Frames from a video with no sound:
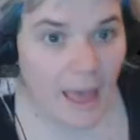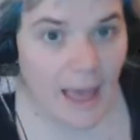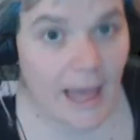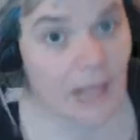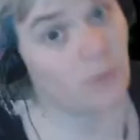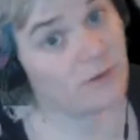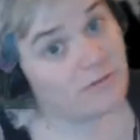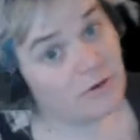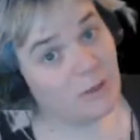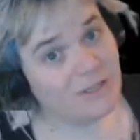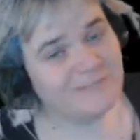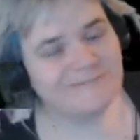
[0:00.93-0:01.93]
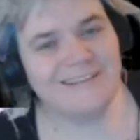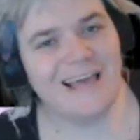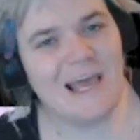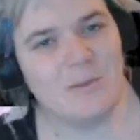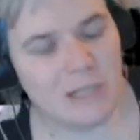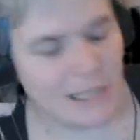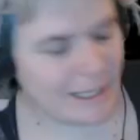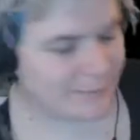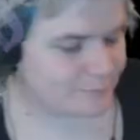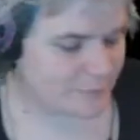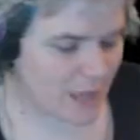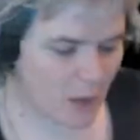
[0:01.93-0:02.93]
Hello everyone, I'm Claire,
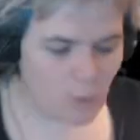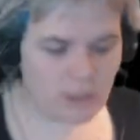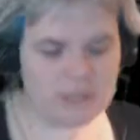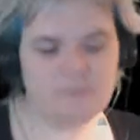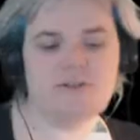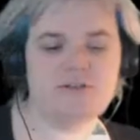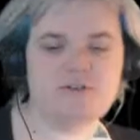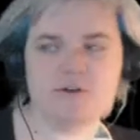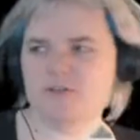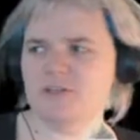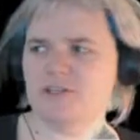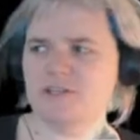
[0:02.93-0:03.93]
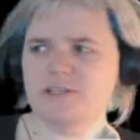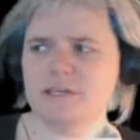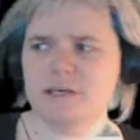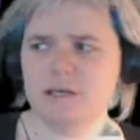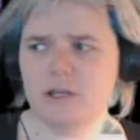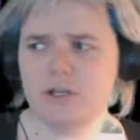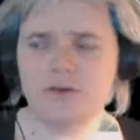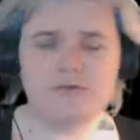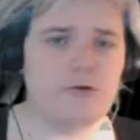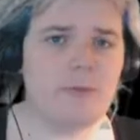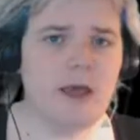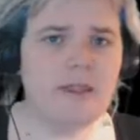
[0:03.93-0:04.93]
and welcome to the stream. So this is a new
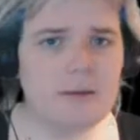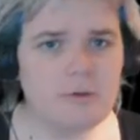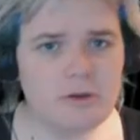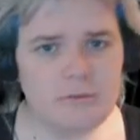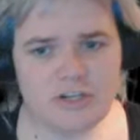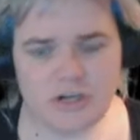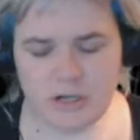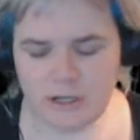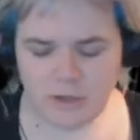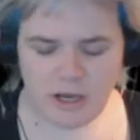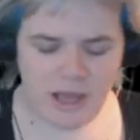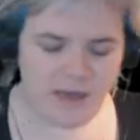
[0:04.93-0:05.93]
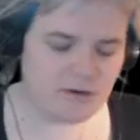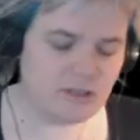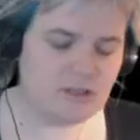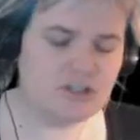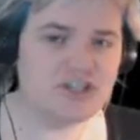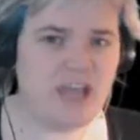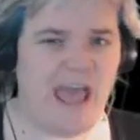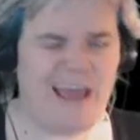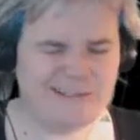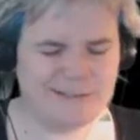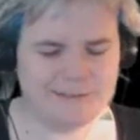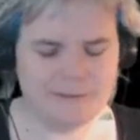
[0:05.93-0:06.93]
format that I'm going to be trying. I'm going to have a little
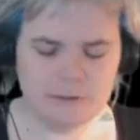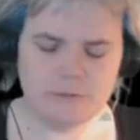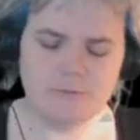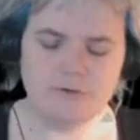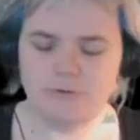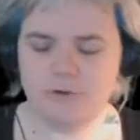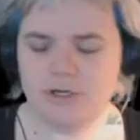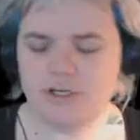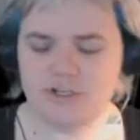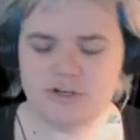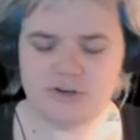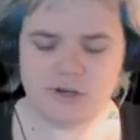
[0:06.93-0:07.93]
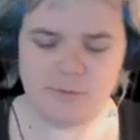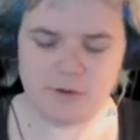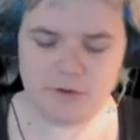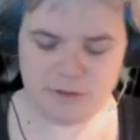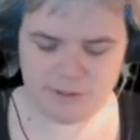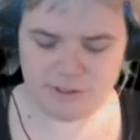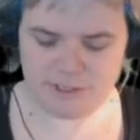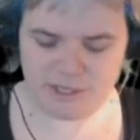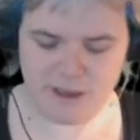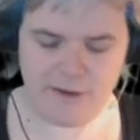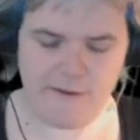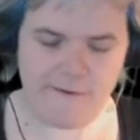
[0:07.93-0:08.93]
chat before each stream, because
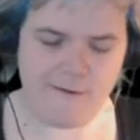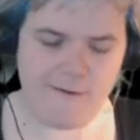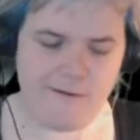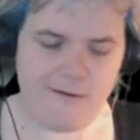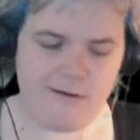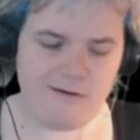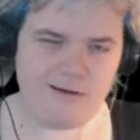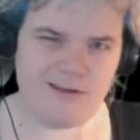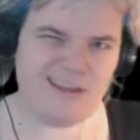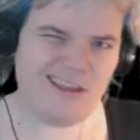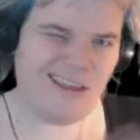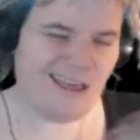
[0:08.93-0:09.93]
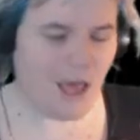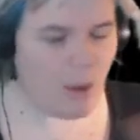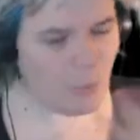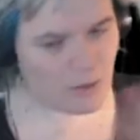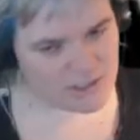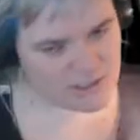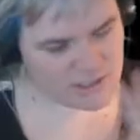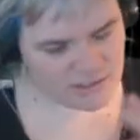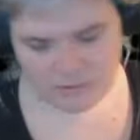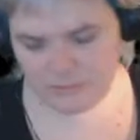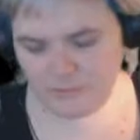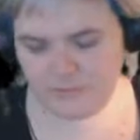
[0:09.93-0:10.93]
I want
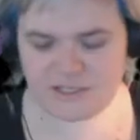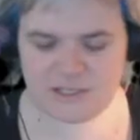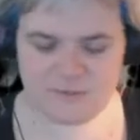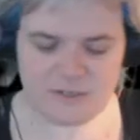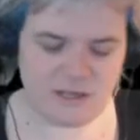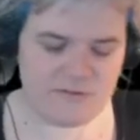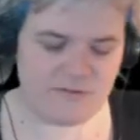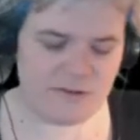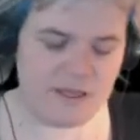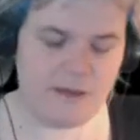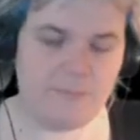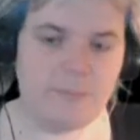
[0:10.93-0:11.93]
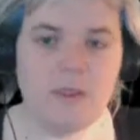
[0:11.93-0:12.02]
to fit some stuff in here.